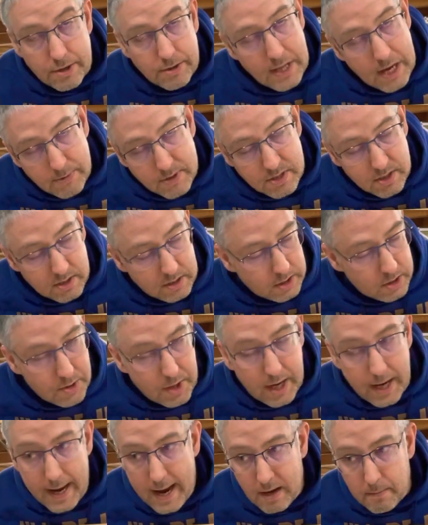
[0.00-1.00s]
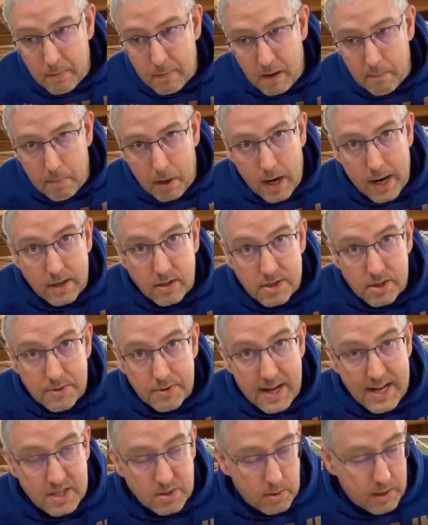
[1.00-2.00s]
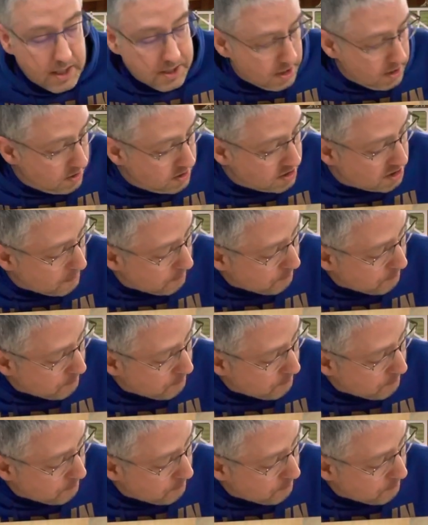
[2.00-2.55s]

That was the glue that I had in my bottle, so that's what I used.